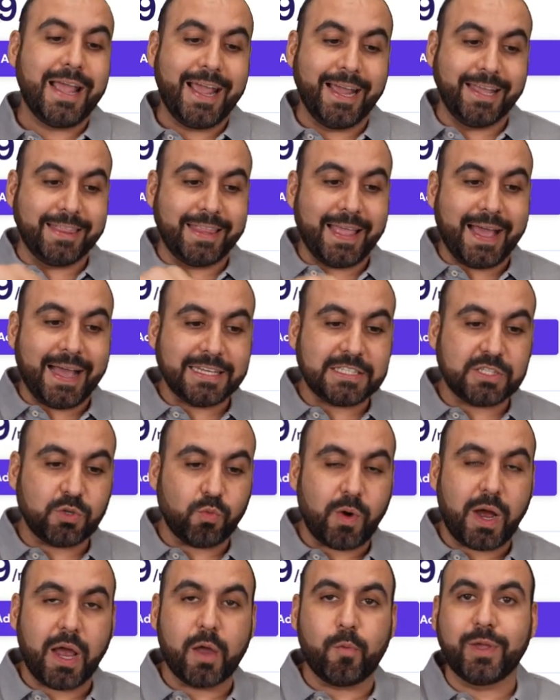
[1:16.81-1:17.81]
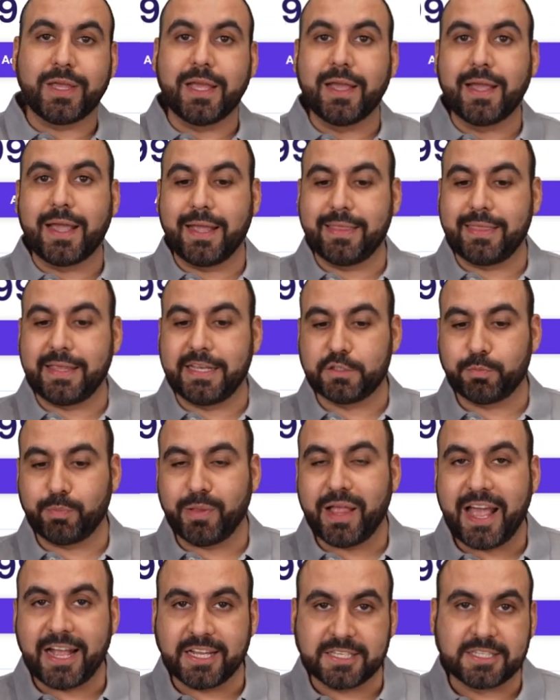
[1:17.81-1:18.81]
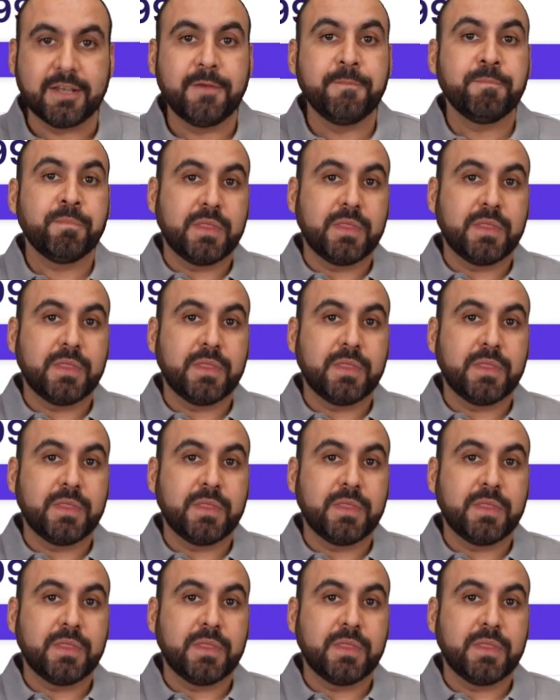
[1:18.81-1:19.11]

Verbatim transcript: and that's why we can get these plans.